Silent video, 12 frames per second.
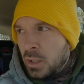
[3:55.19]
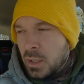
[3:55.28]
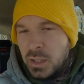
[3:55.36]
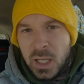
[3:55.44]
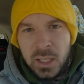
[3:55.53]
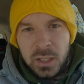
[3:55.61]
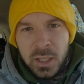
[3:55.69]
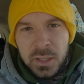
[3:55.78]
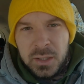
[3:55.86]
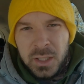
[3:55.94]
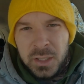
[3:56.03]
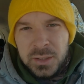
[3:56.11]
Kind of like
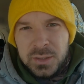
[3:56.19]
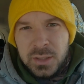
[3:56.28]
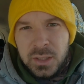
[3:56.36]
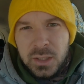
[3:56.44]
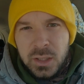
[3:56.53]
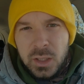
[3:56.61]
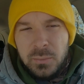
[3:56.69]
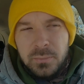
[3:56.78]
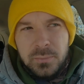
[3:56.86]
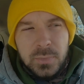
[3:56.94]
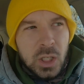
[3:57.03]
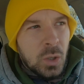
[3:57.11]
things to
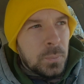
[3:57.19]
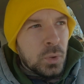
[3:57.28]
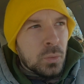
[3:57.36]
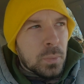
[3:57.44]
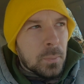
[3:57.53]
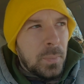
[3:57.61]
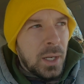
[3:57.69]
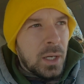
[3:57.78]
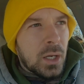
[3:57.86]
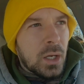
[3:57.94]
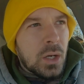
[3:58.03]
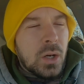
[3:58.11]
help you
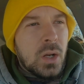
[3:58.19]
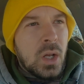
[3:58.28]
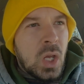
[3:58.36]
prepare.